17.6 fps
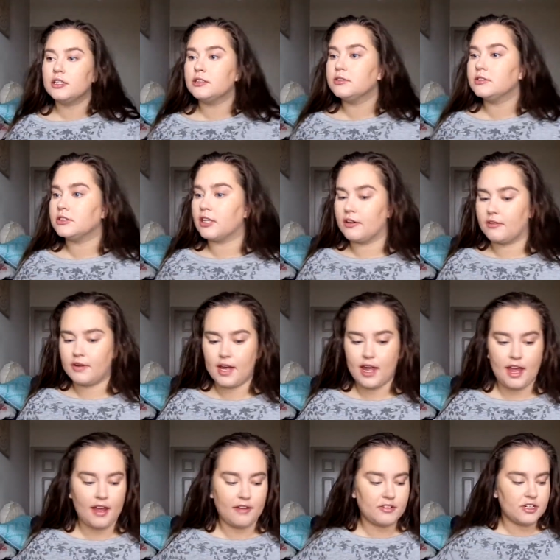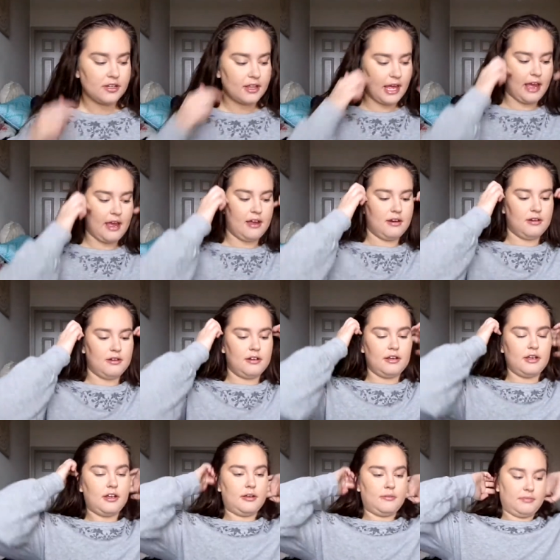So after that,
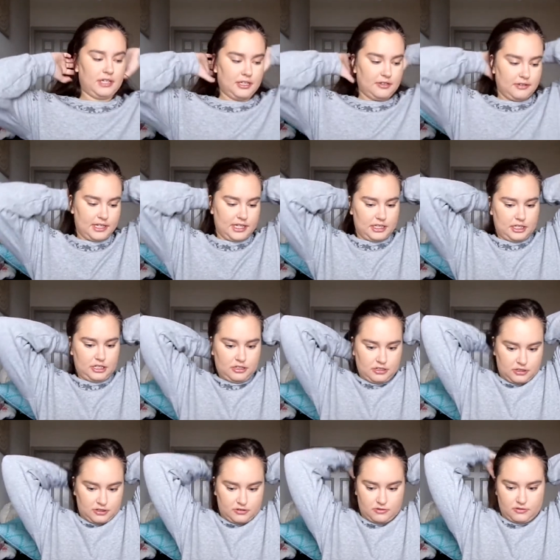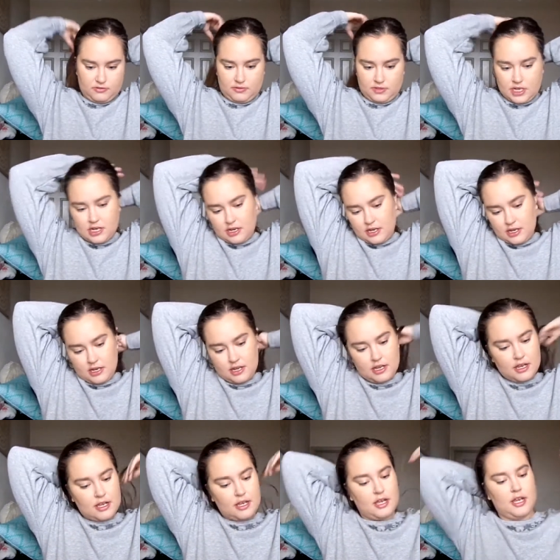I'm going to
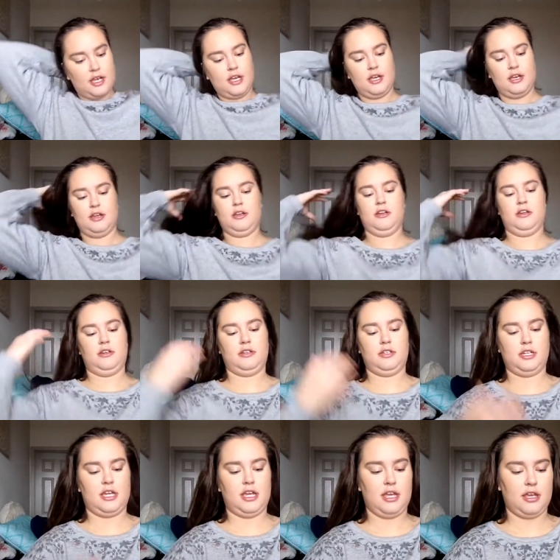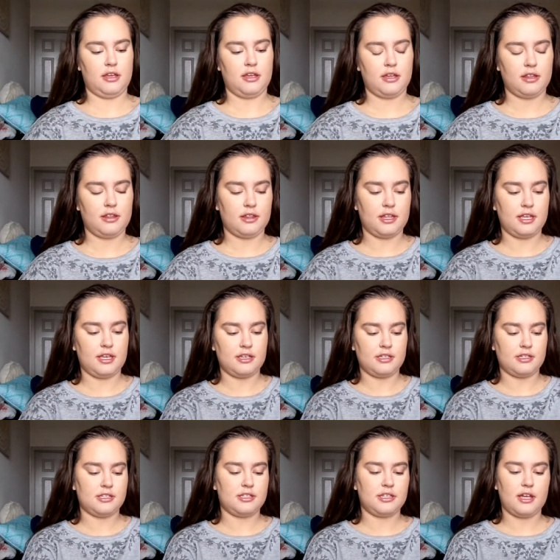take
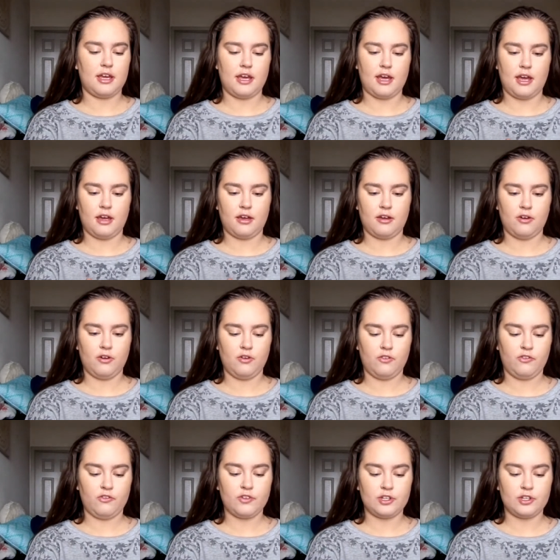this e.l.f.